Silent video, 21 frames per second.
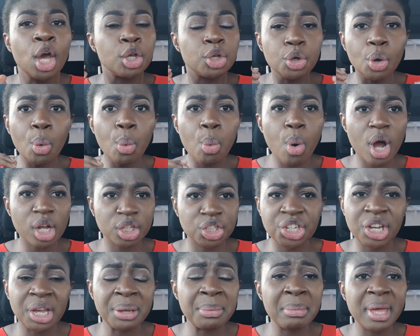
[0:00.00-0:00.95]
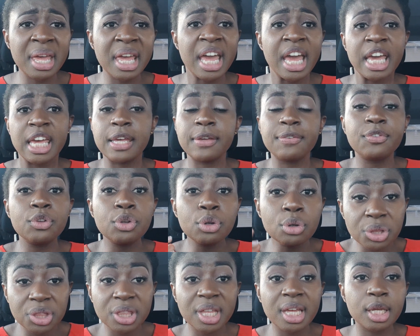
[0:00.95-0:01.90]
you watching me, if
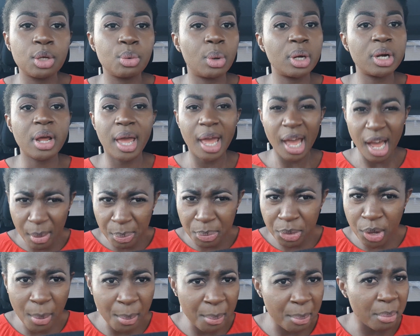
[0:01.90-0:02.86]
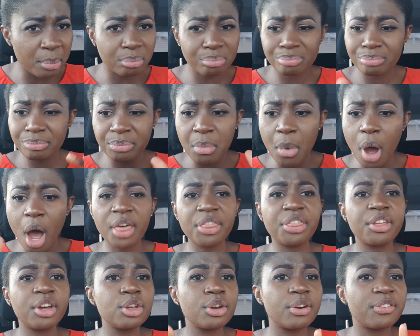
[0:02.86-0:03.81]
you think you want to help your
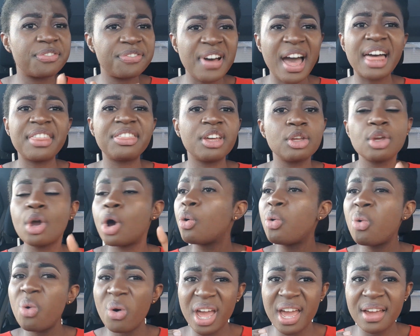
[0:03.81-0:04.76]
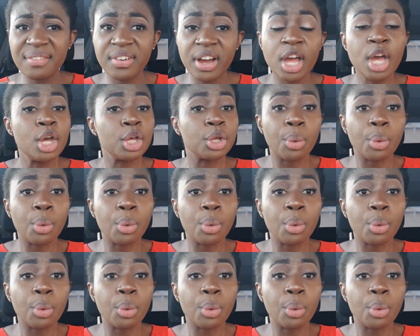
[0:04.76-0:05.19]
mother, your father, your whoever,